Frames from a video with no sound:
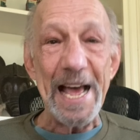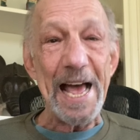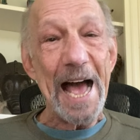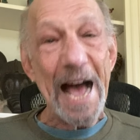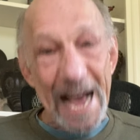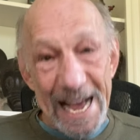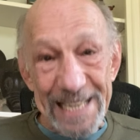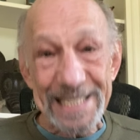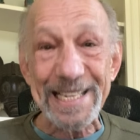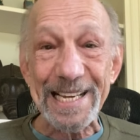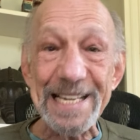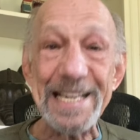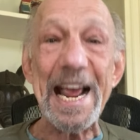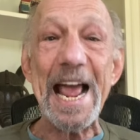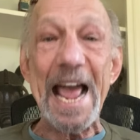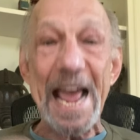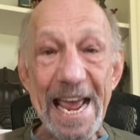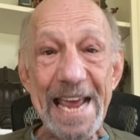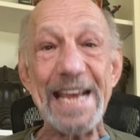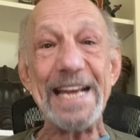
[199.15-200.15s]
as an
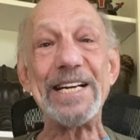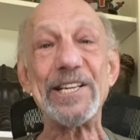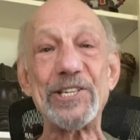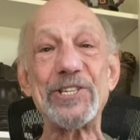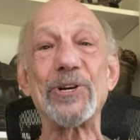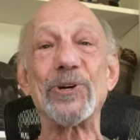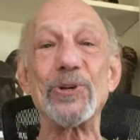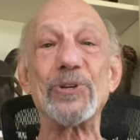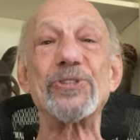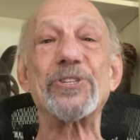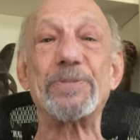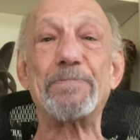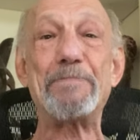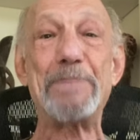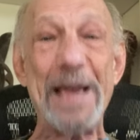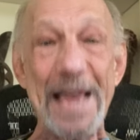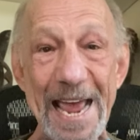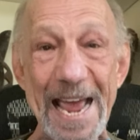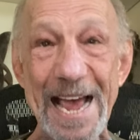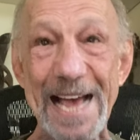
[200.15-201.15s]
Angels
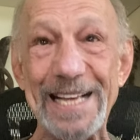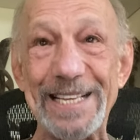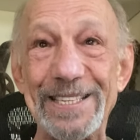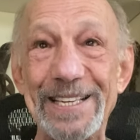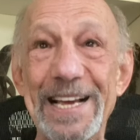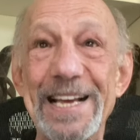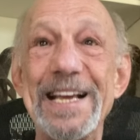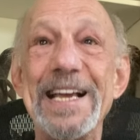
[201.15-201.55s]
band.